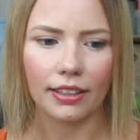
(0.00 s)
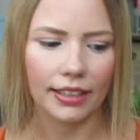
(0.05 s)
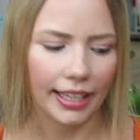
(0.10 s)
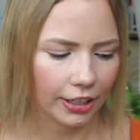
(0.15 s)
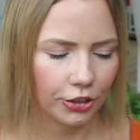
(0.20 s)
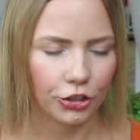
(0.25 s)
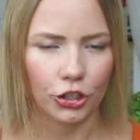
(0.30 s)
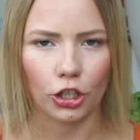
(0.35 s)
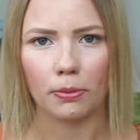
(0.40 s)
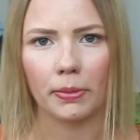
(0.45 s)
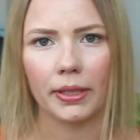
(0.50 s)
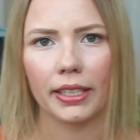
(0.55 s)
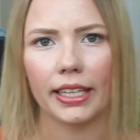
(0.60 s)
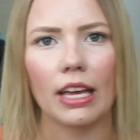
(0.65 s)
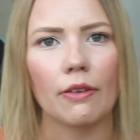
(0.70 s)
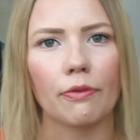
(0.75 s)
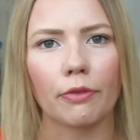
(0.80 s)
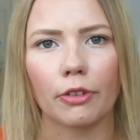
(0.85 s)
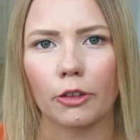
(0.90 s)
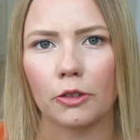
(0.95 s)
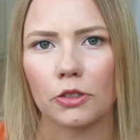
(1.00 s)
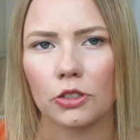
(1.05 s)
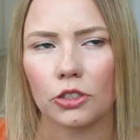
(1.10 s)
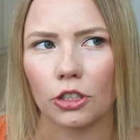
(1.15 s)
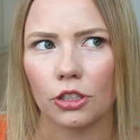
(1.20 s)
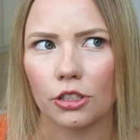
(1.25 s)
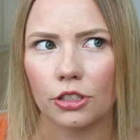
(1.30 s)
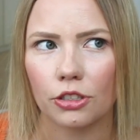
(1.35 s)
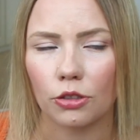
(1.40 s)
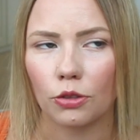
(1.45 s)
like, German
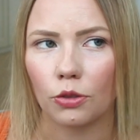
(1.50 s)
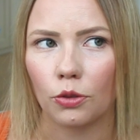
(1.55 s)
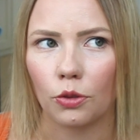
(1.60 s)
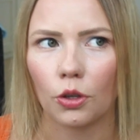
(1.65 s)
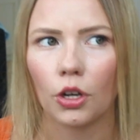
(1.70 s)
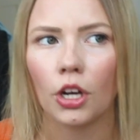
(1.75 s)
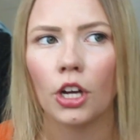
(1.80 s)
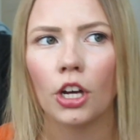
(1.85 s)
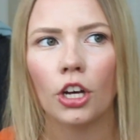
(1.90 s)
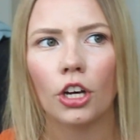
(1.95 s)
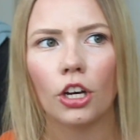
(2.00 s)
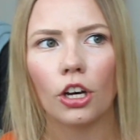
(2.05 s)
influencers who